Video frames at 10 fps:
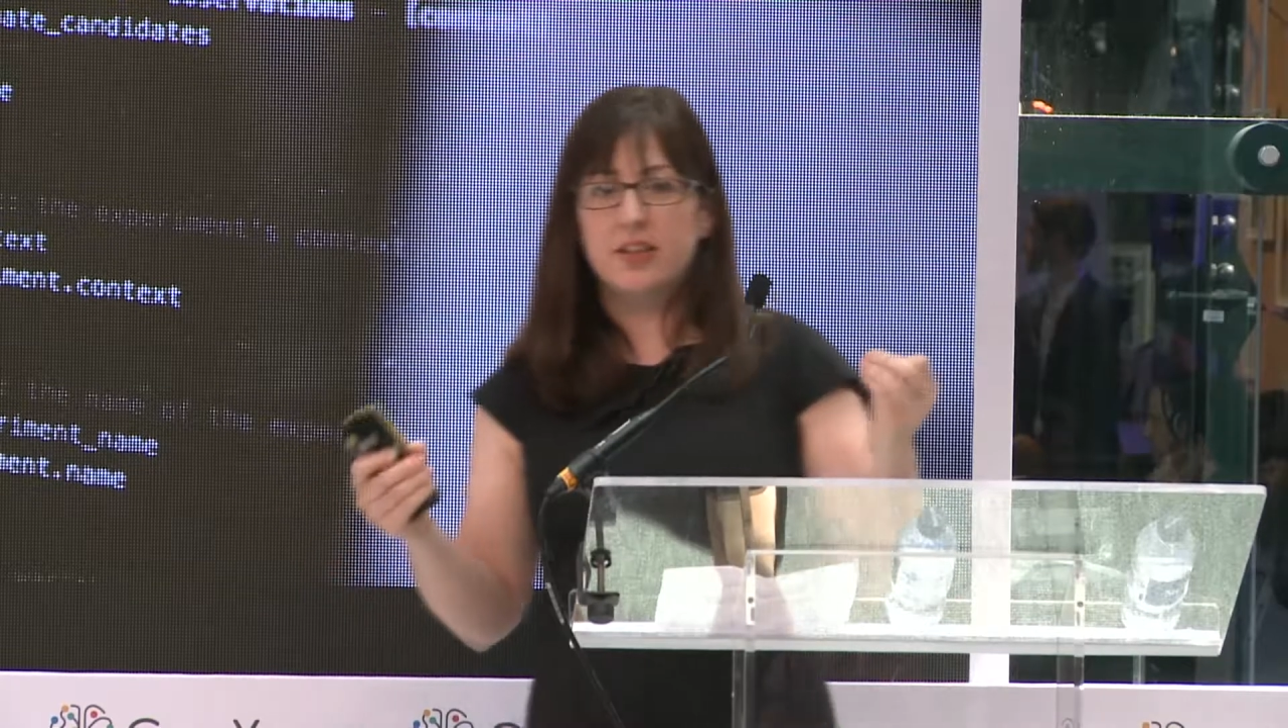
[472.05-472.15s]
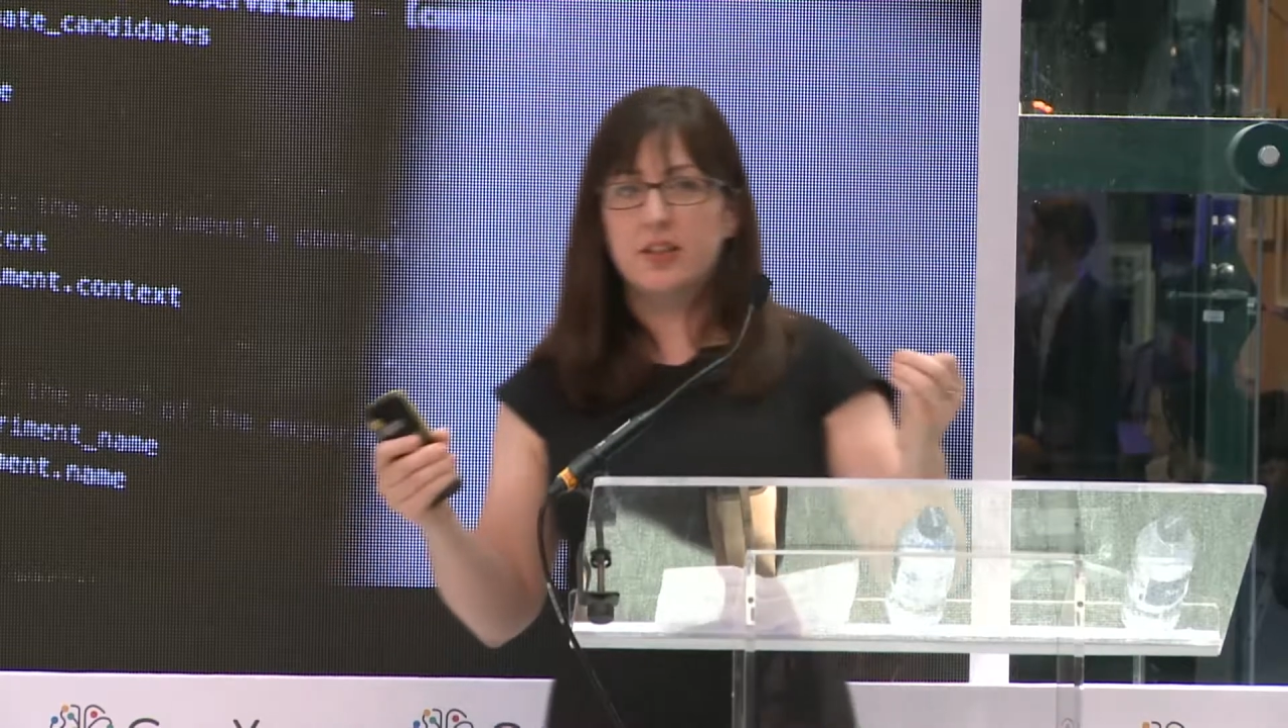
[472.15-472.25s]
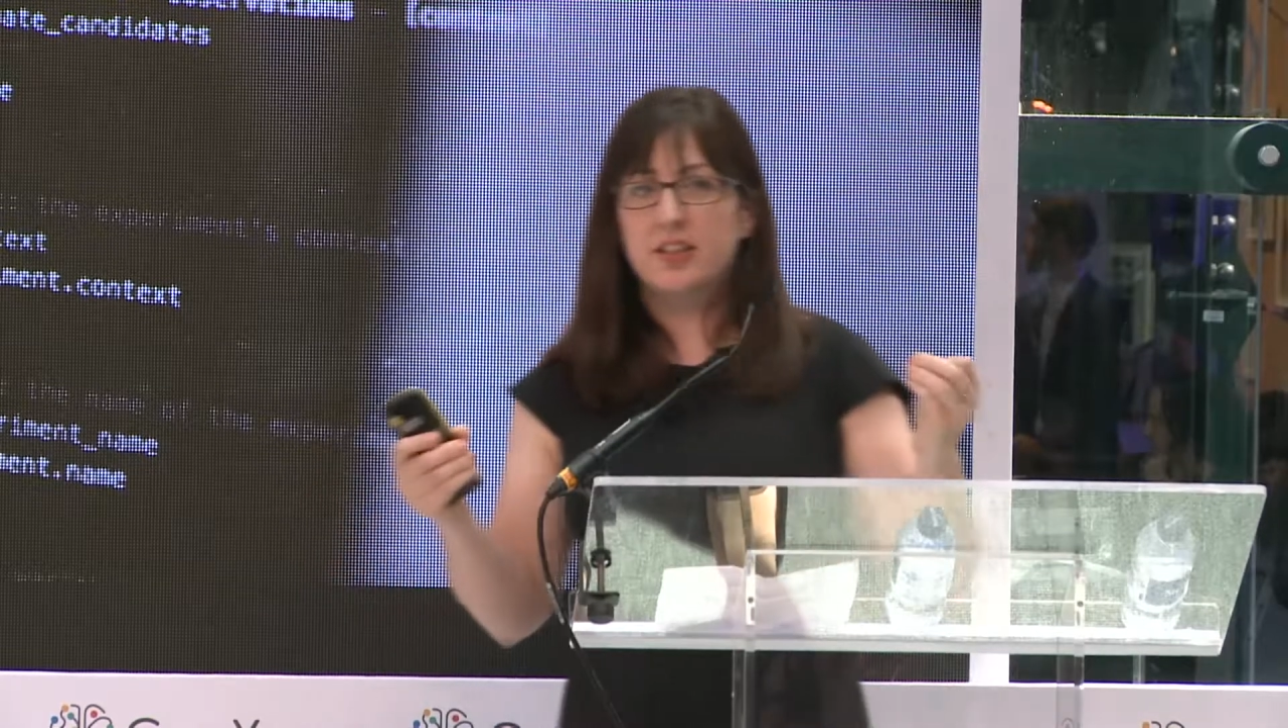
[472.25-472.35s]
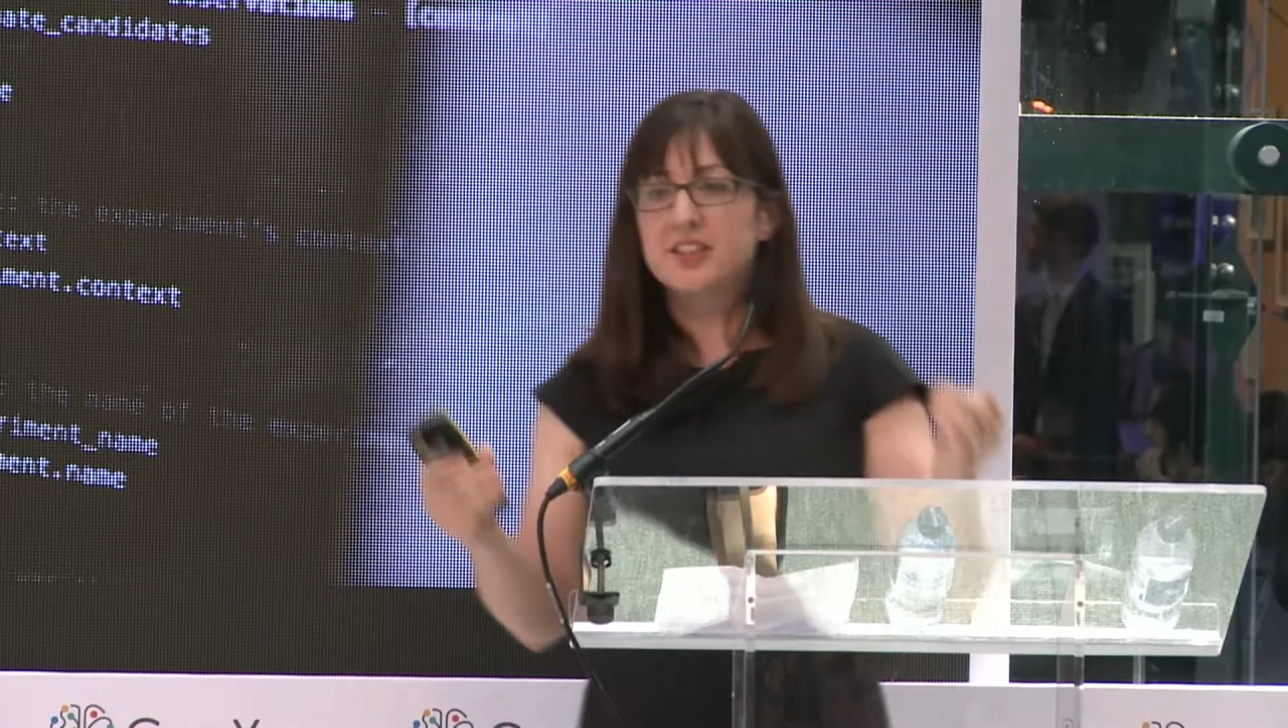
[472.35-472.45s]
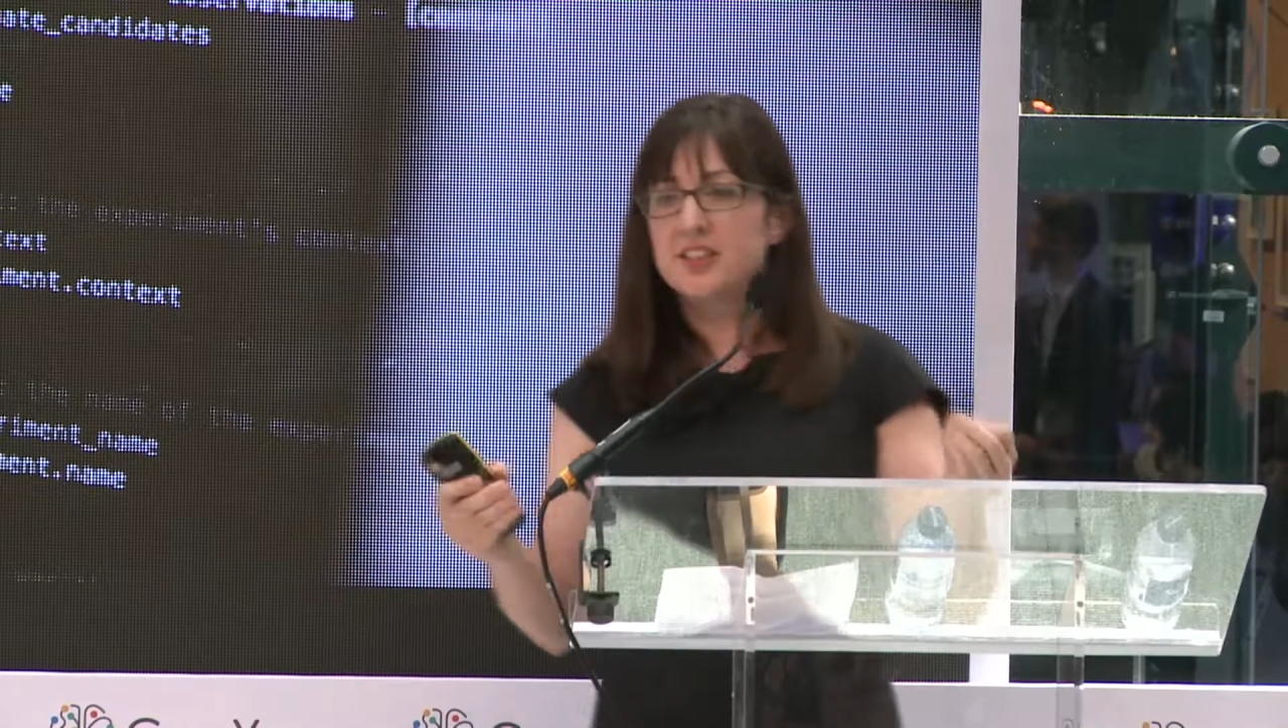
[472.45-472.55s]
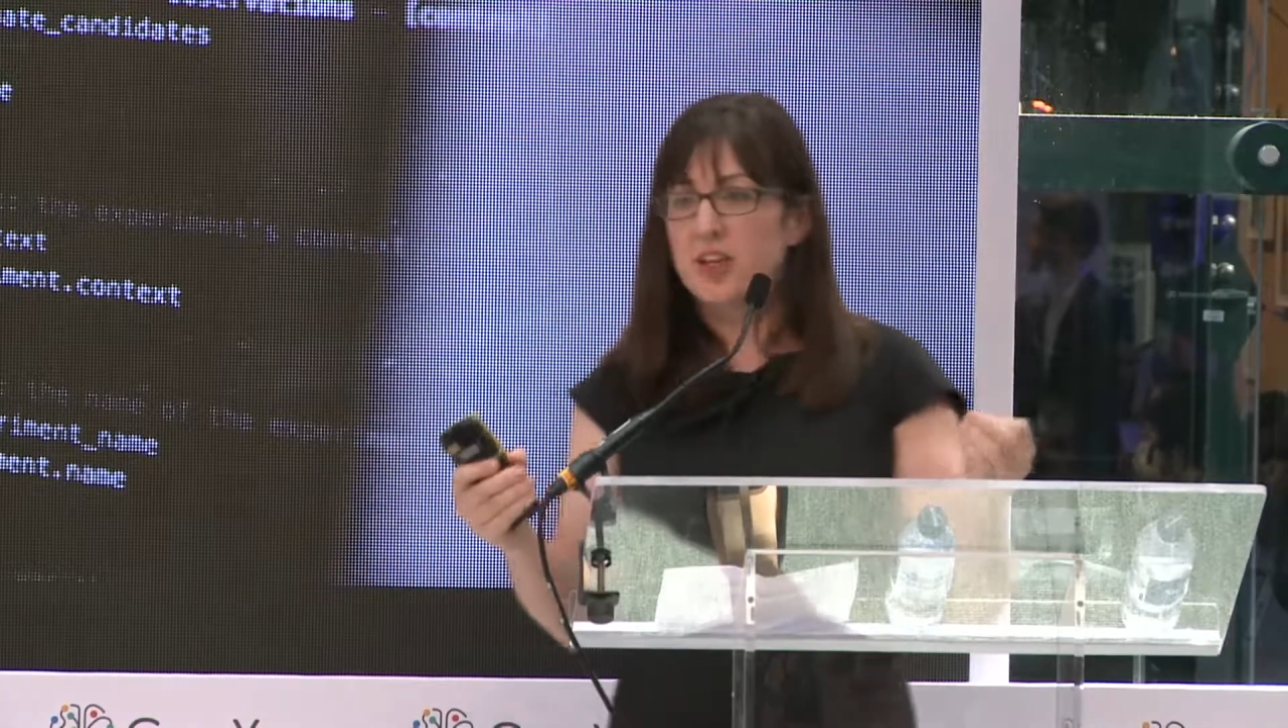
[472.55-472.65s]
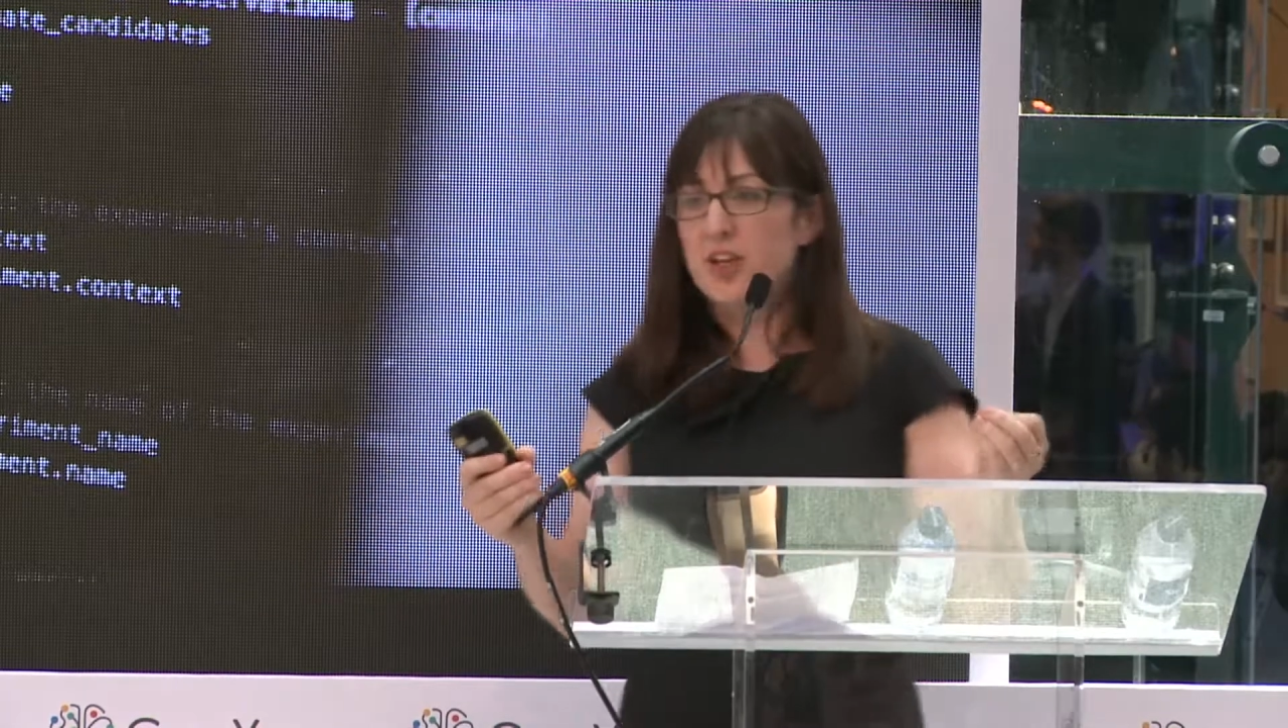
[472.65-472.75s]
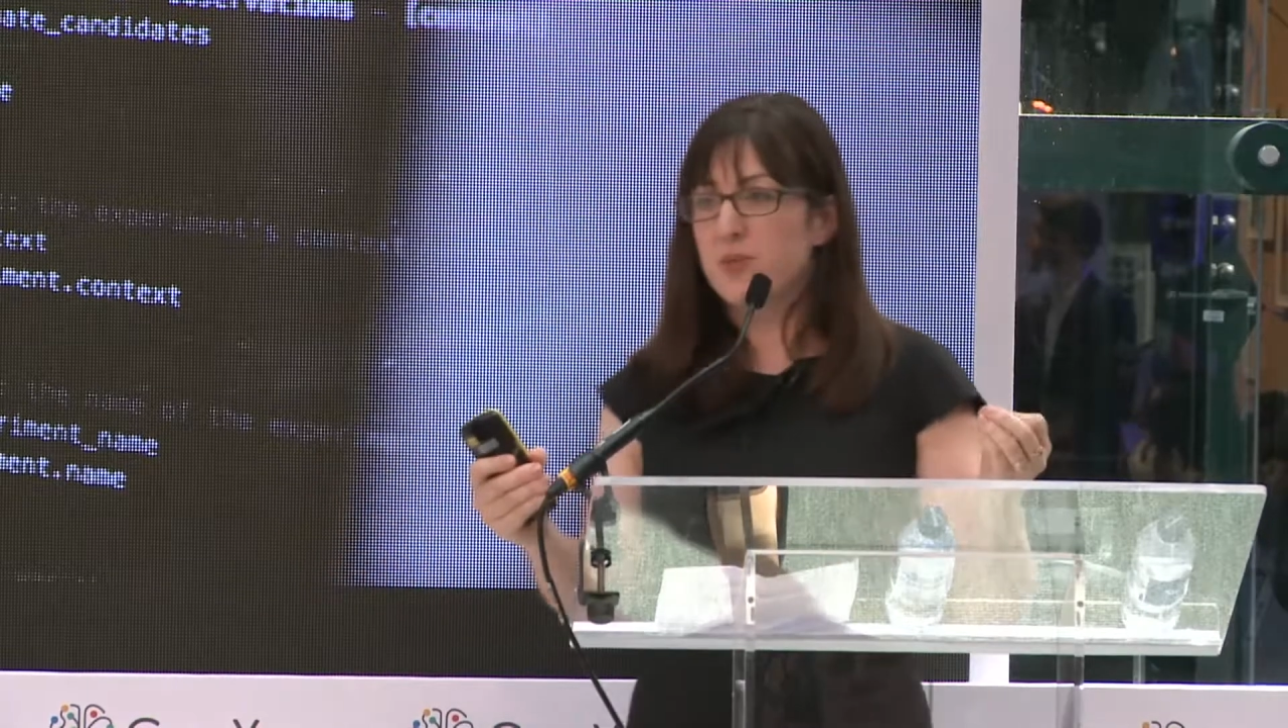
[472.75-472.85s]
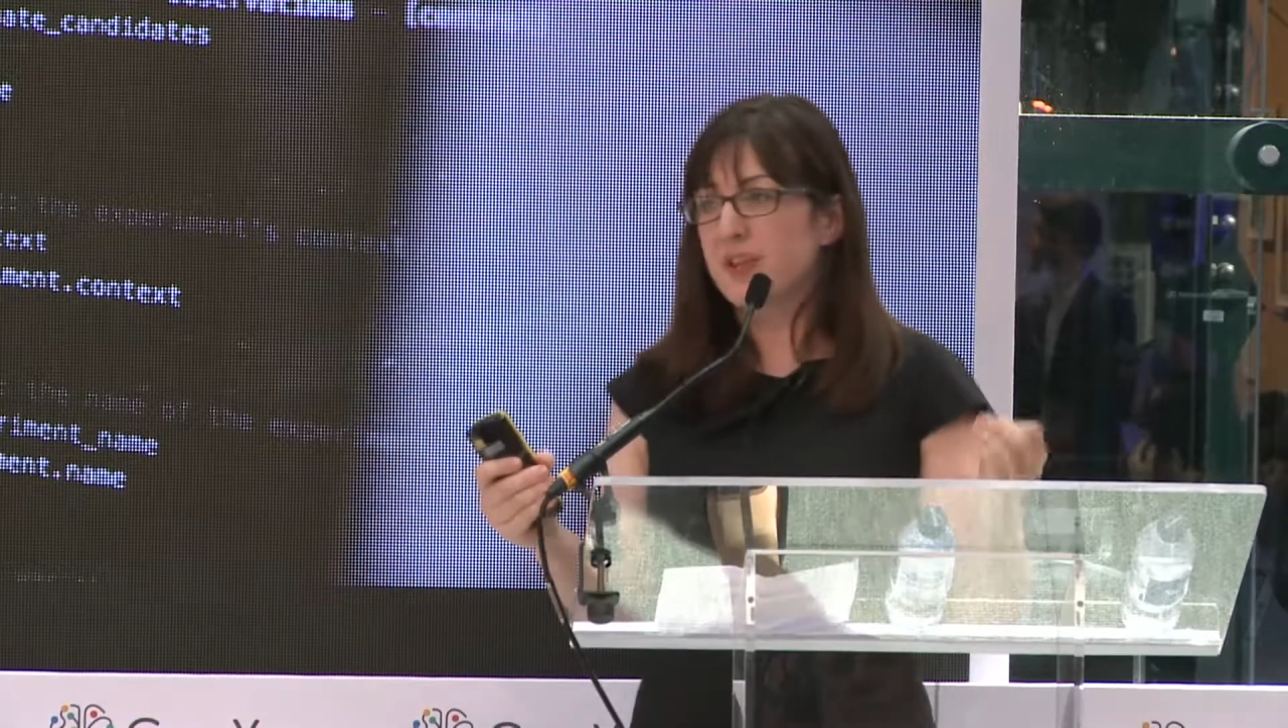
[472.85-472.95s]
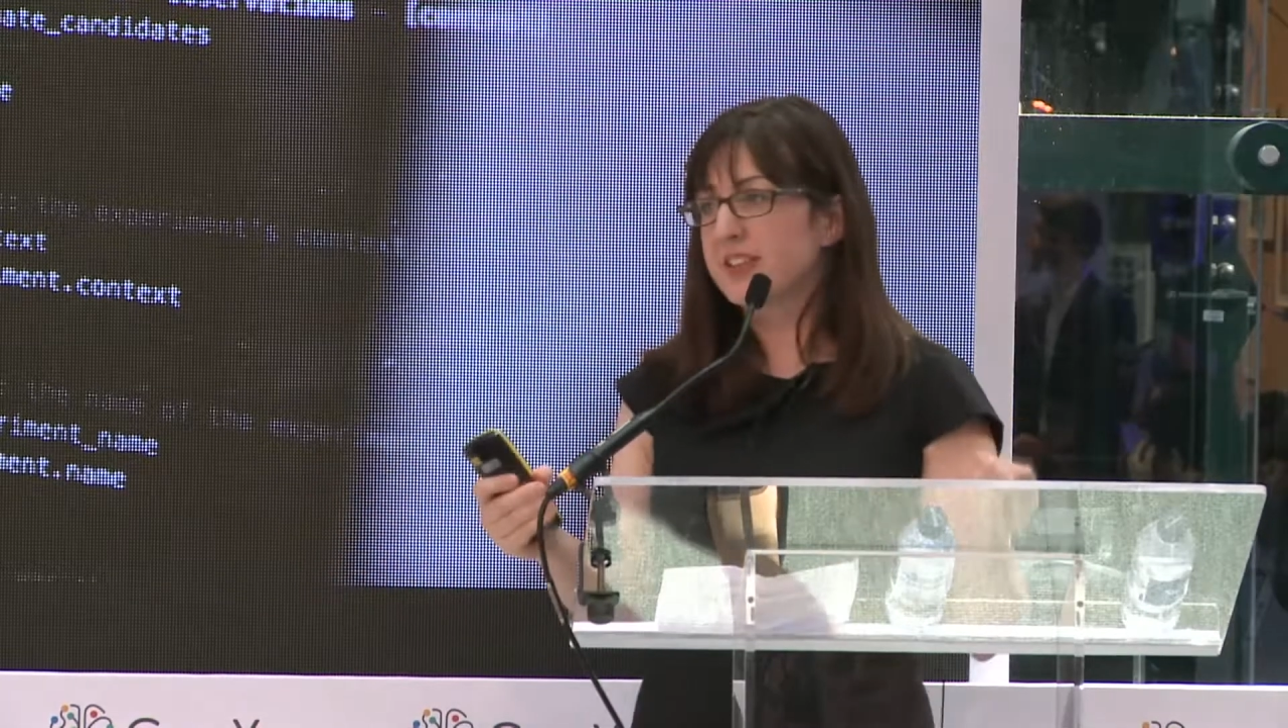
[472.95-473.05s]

concerned with